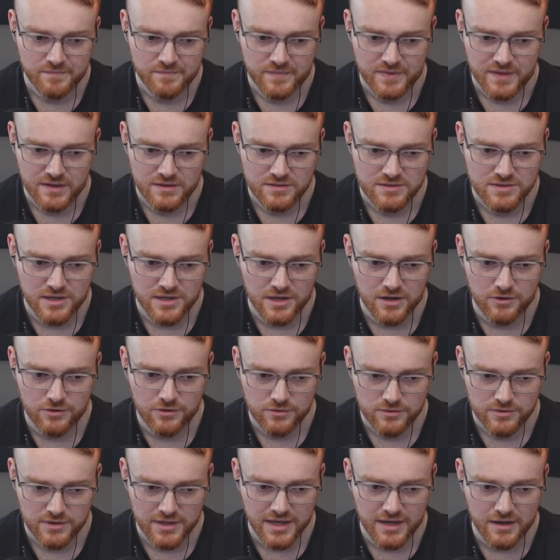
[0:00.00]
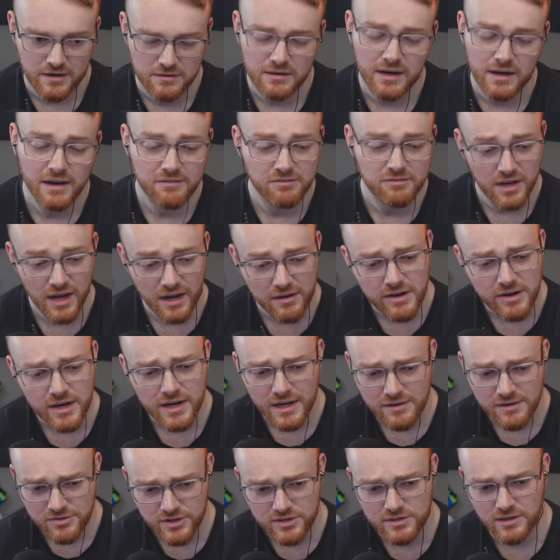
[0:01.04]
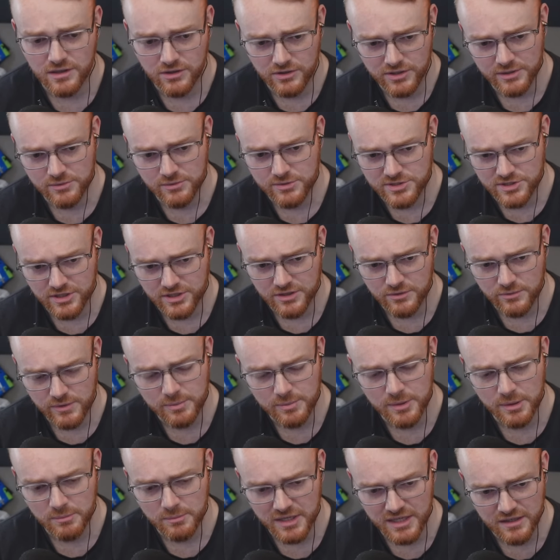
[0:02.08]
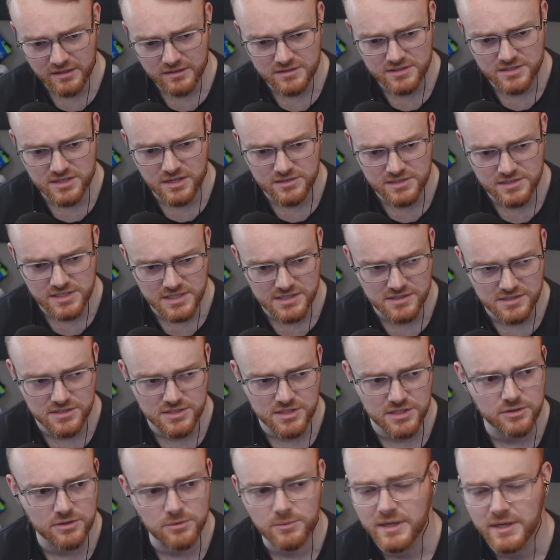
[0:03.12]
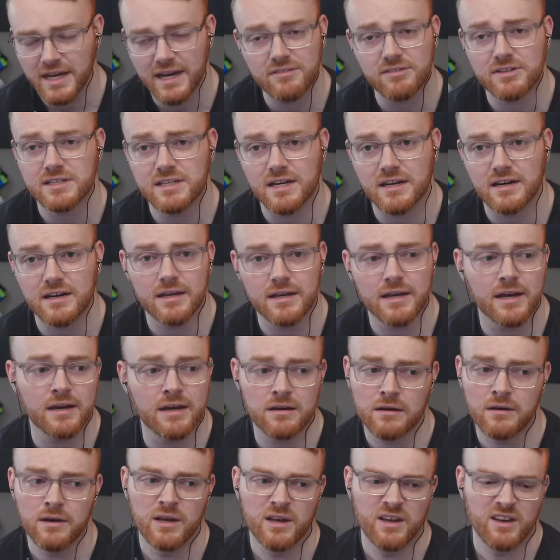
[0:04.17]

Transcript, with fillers: so yeah, I've, I have heard Loki was good. We've been meaning to start season two. We haven't done it yet.